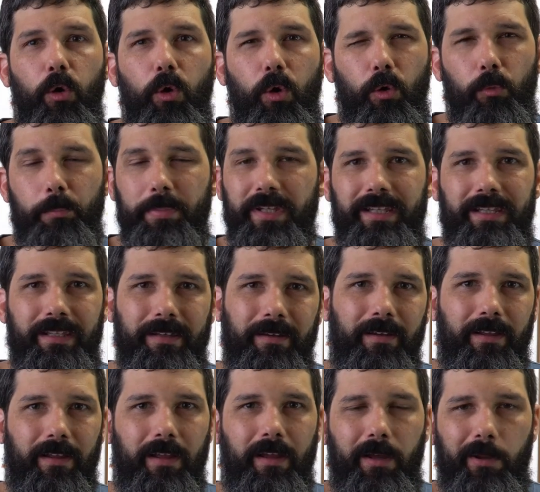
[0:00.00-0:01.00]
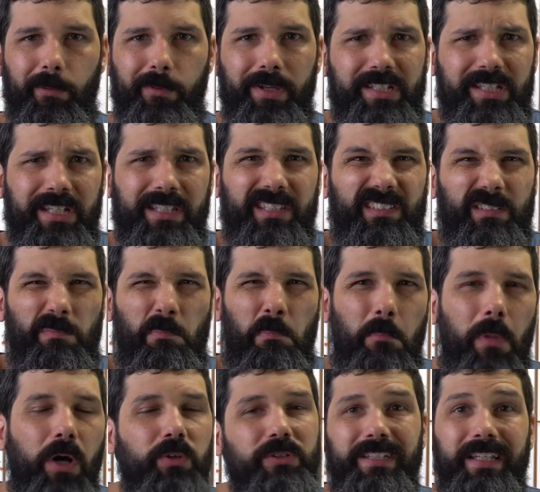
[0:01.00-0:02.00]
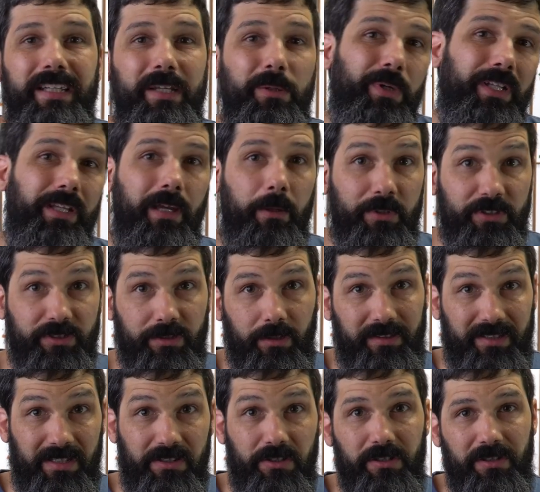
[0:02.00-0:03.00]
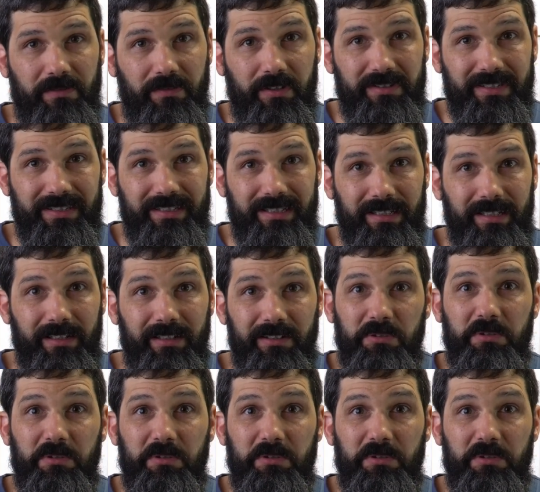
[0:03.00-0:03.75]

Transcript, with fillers: O O P, which is mostly what I was taught in university.